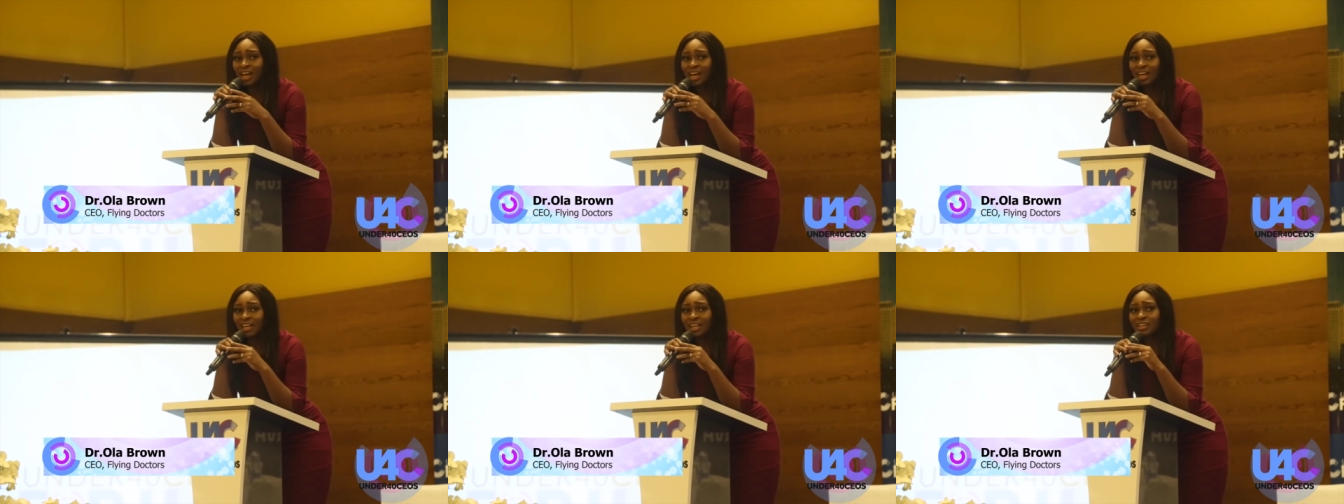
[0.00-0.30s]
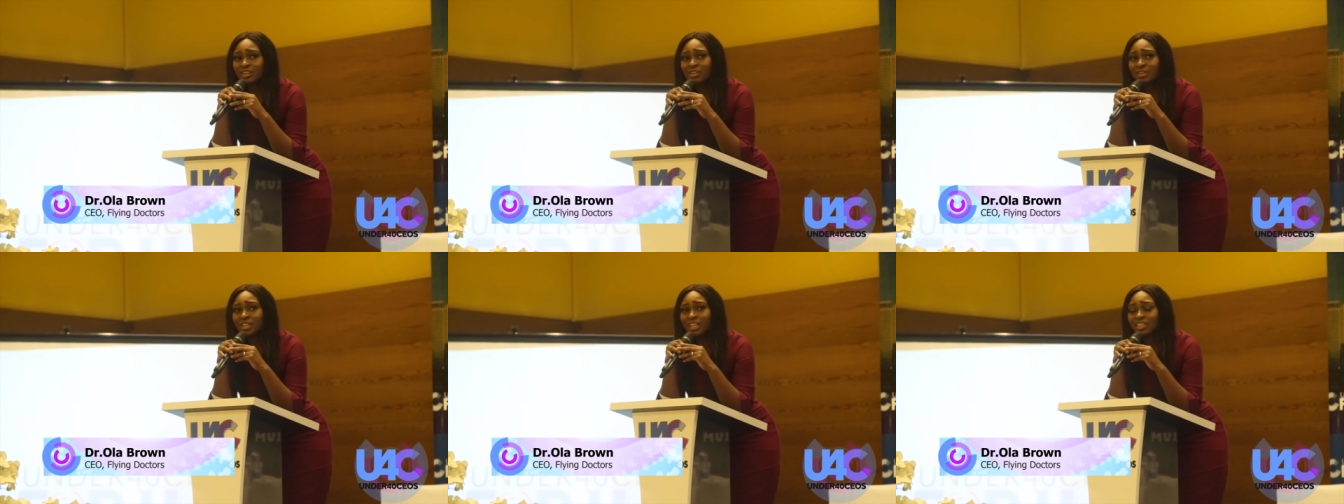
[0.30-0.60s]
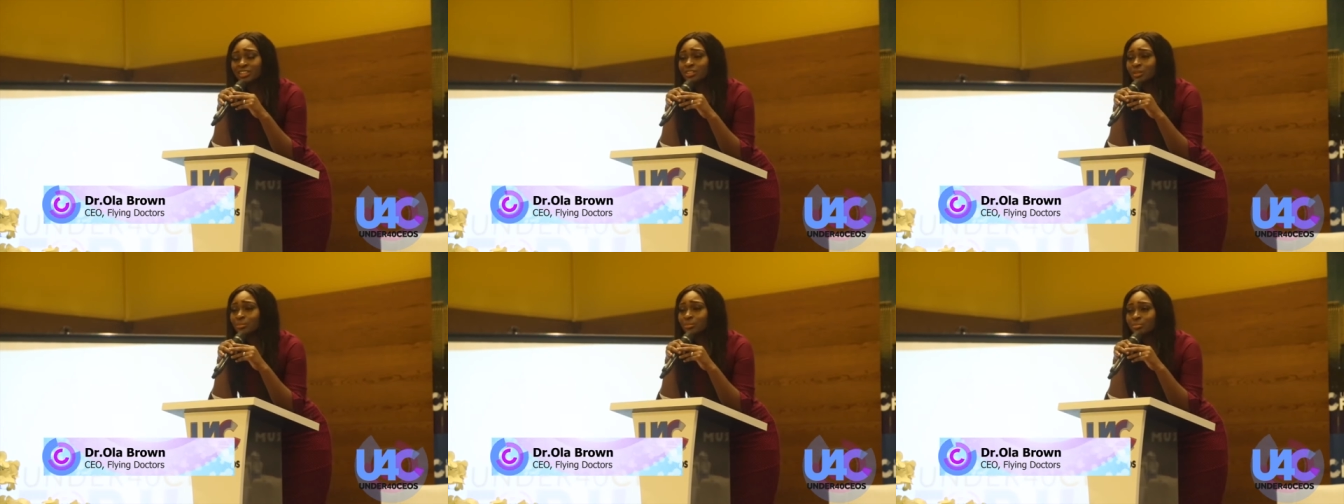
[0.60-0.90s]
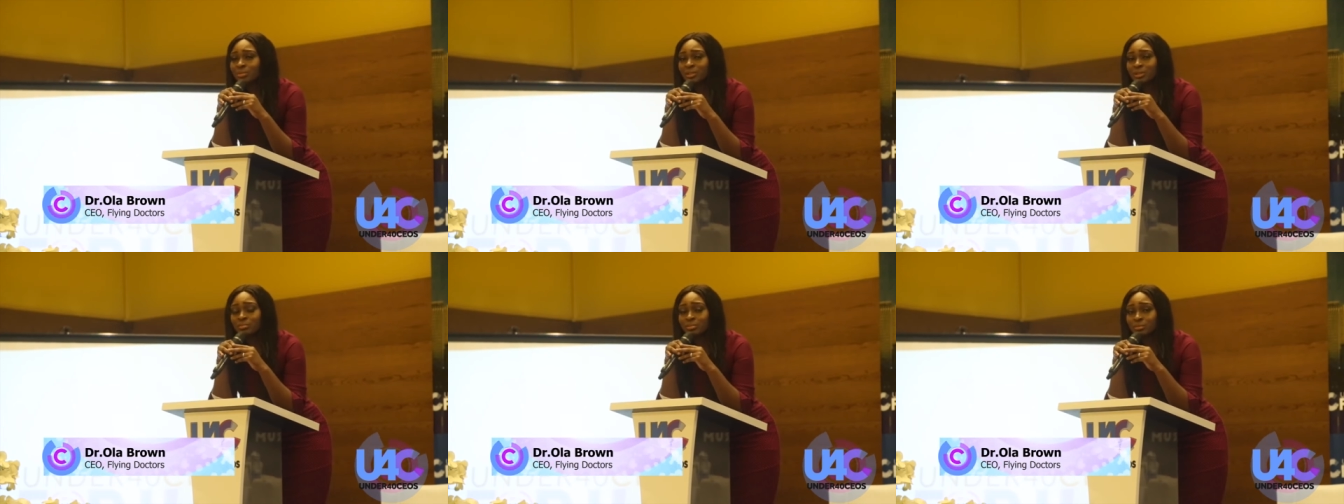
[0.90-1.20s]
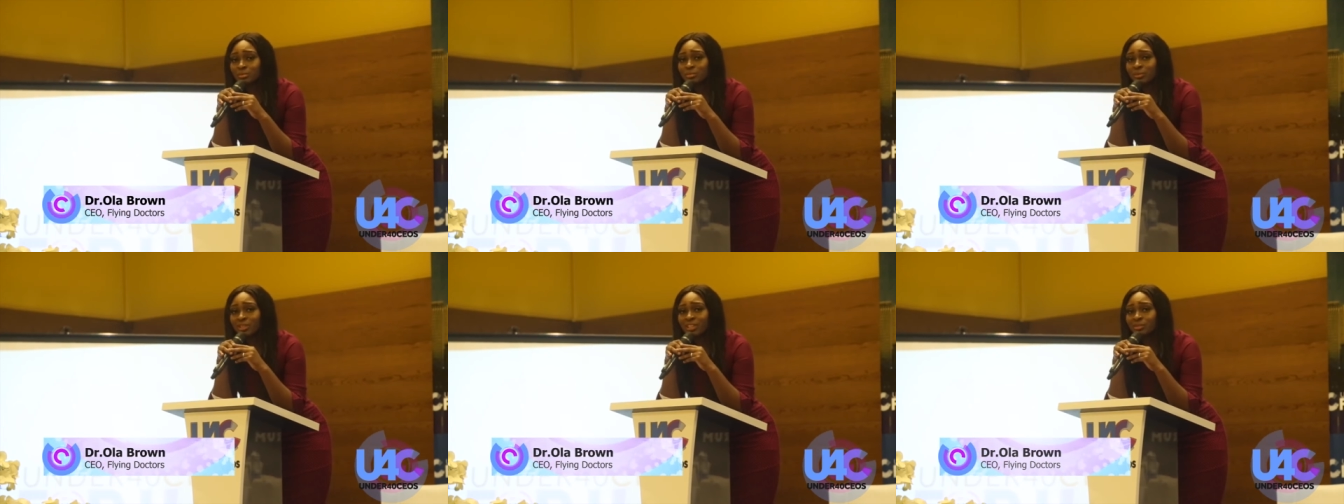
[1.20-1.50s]
And I know that some
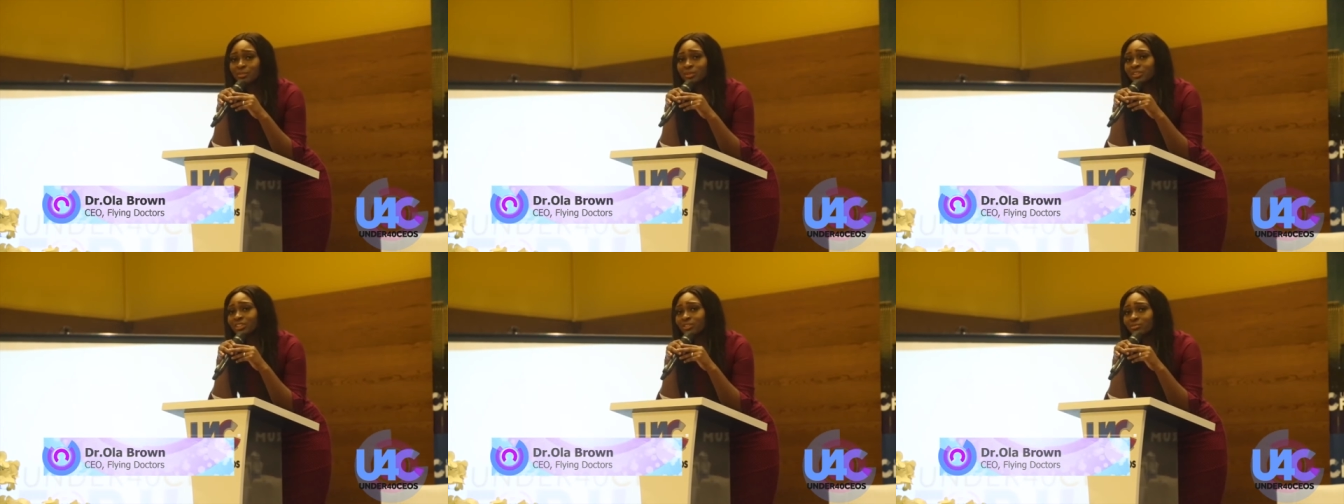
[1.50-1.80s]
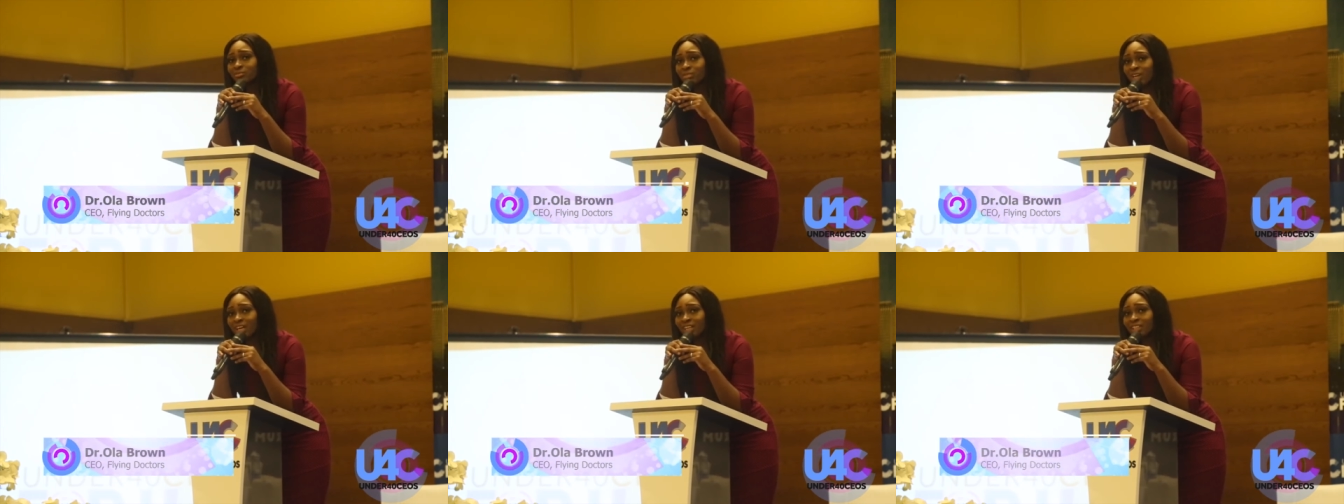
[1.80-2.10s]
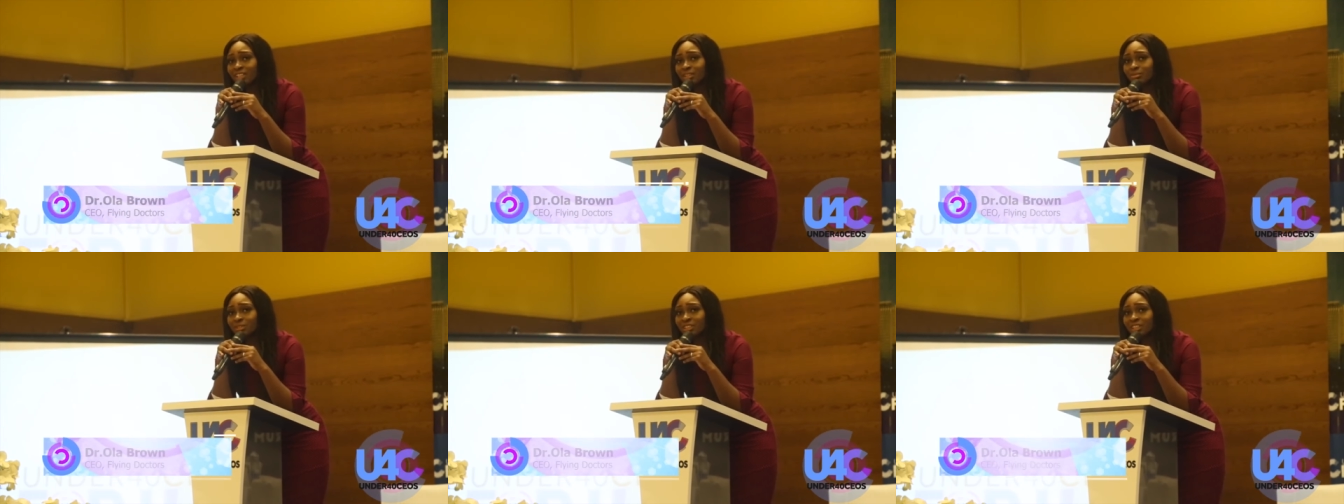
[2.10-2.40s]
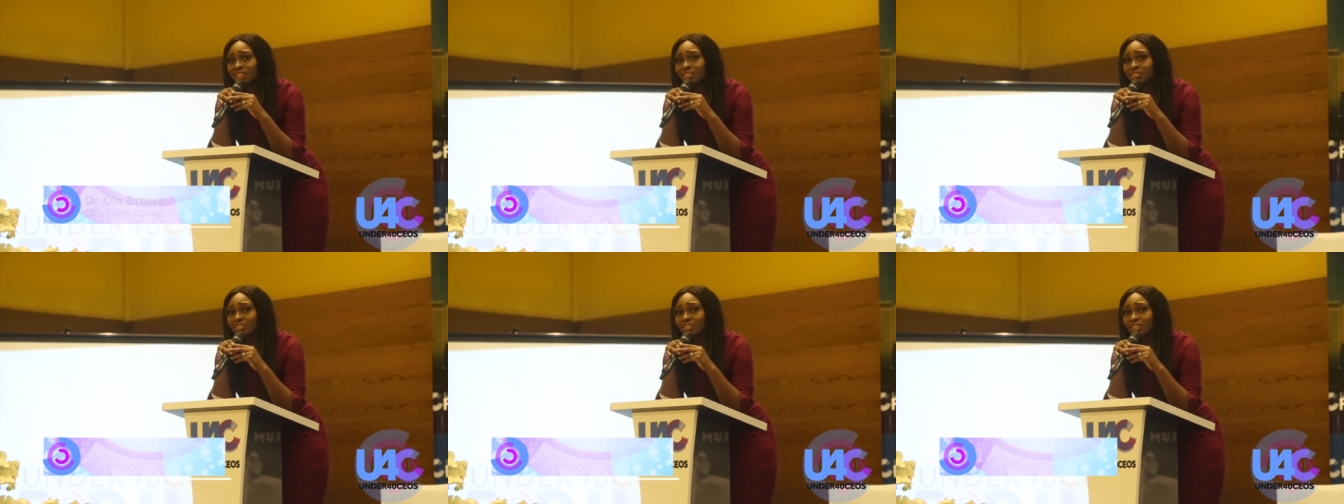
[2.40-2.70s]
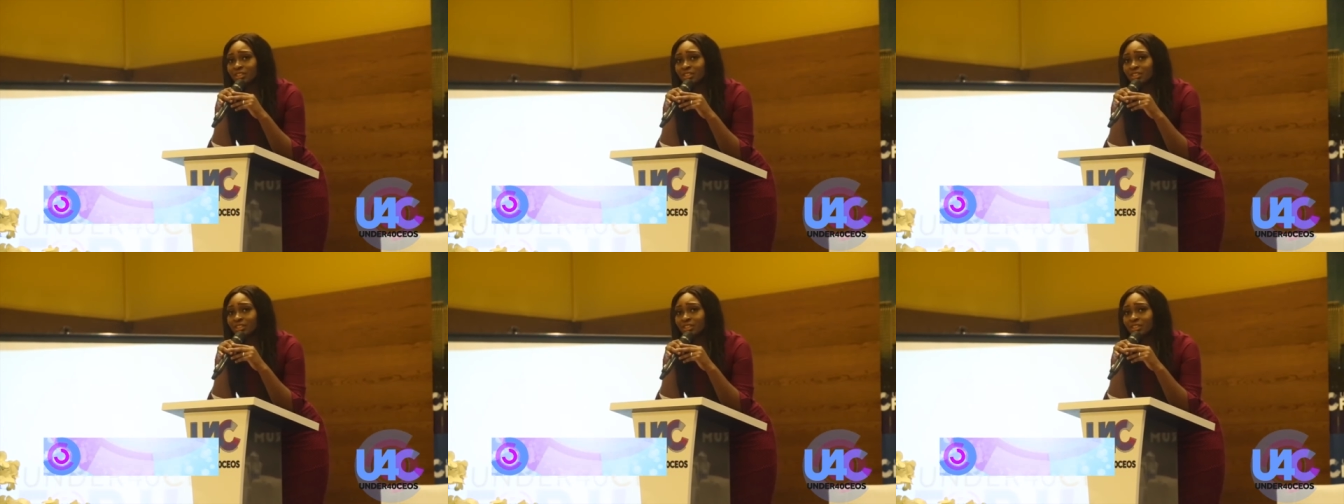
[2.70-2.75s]
people, when they want to find themselves,